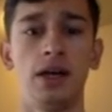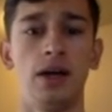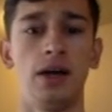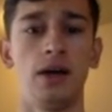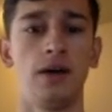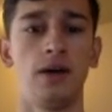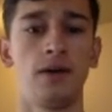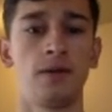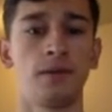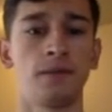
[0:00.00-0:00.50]

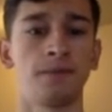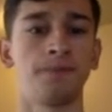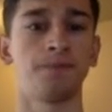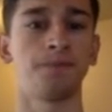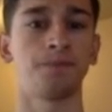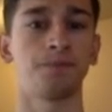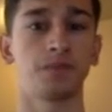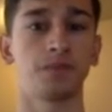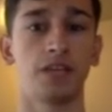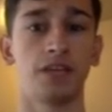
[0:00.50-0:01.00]
um,
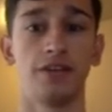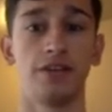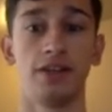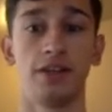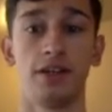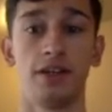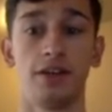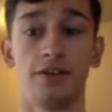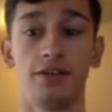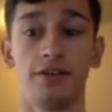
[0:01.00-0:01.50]
of
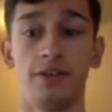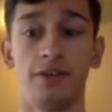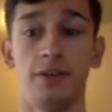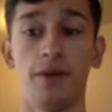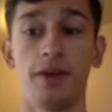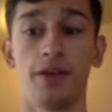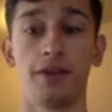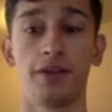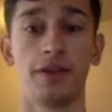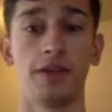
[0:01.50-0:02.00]
the
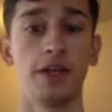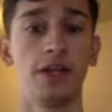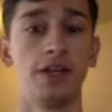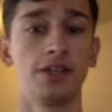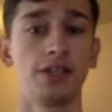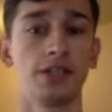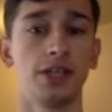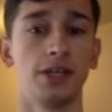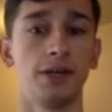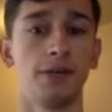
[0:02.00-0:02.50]
month.
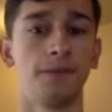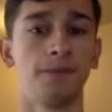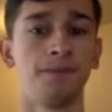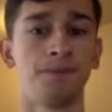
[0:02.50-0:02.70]
So